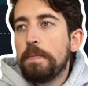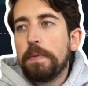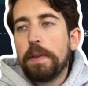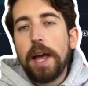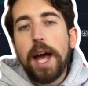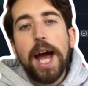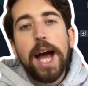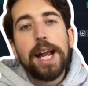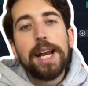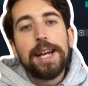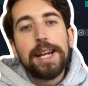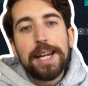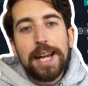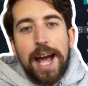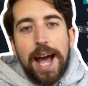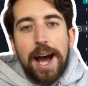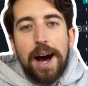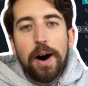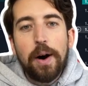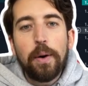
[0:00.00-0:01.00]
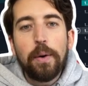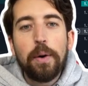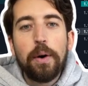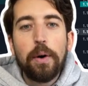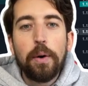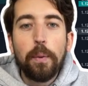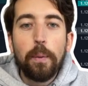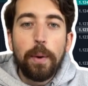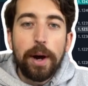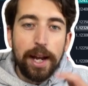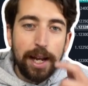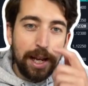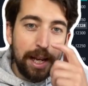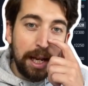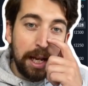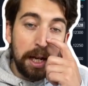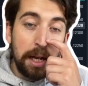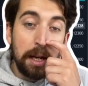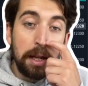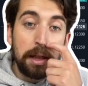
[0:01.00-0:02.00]
and now we're
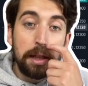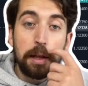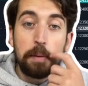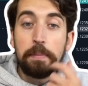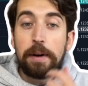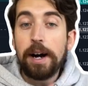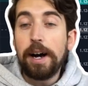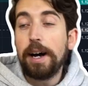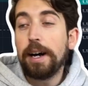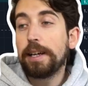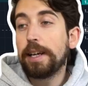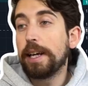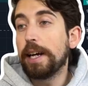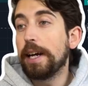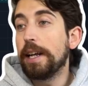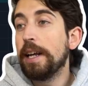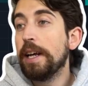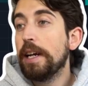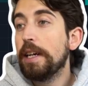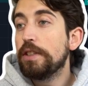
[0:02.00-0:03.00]
in the market.